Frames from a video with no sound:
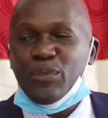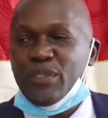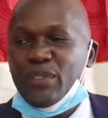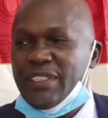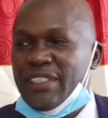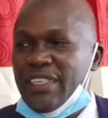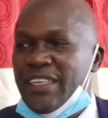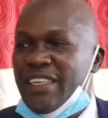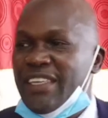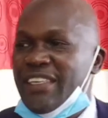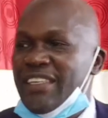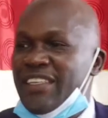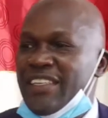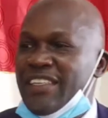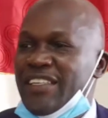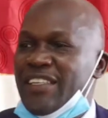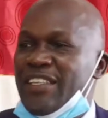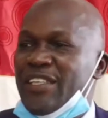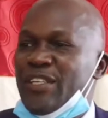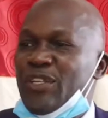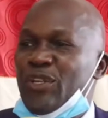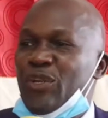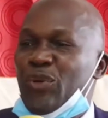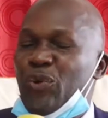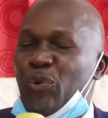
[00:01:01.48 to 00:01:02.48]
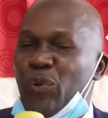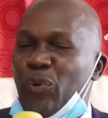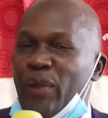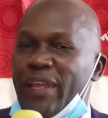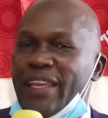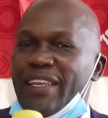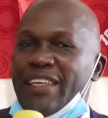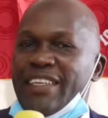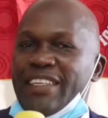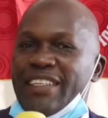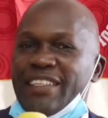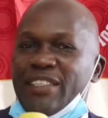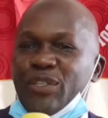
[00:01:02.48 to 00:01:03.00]
say
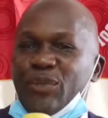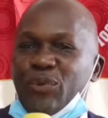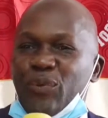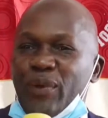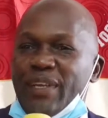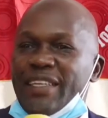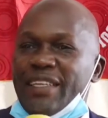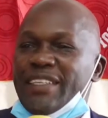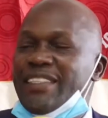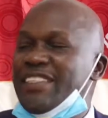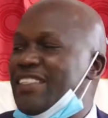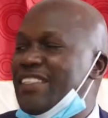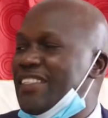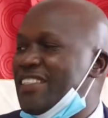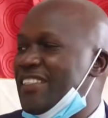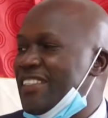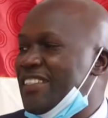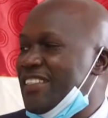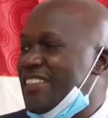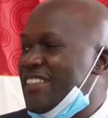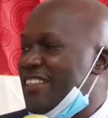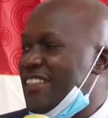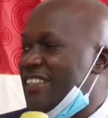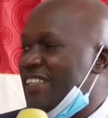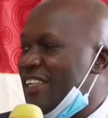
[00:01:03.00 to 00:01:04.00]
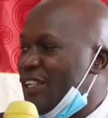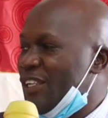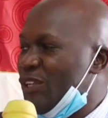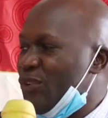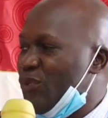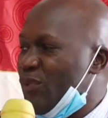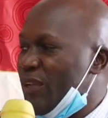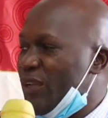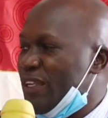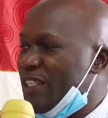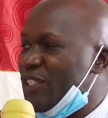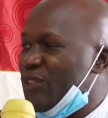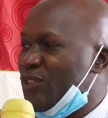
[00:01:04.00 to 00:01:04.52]
2020 in
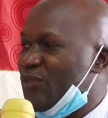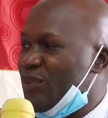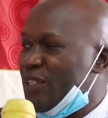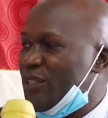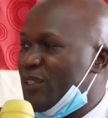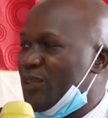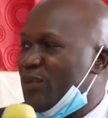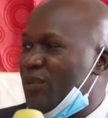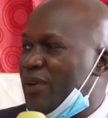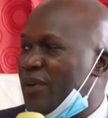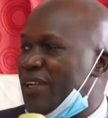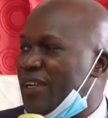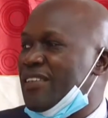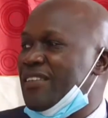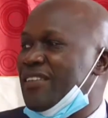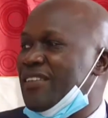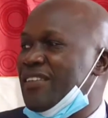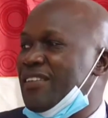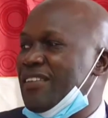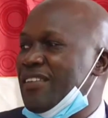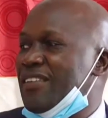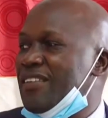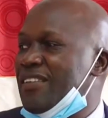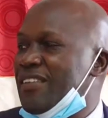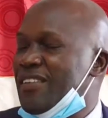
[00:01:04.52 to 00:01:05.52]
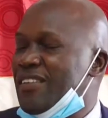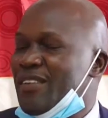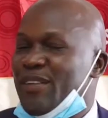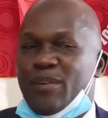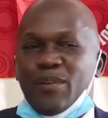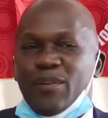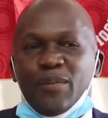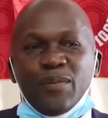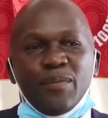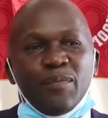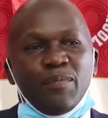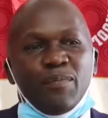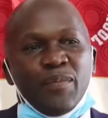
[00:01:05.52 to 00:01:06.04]
2021,
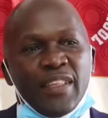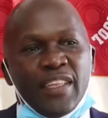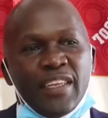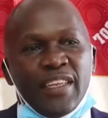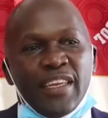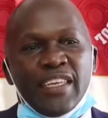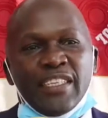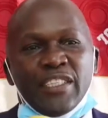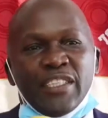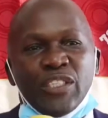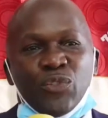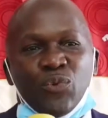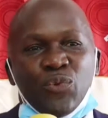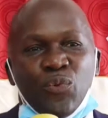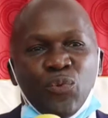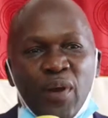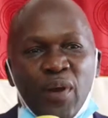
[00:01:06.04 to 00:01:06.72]
but that is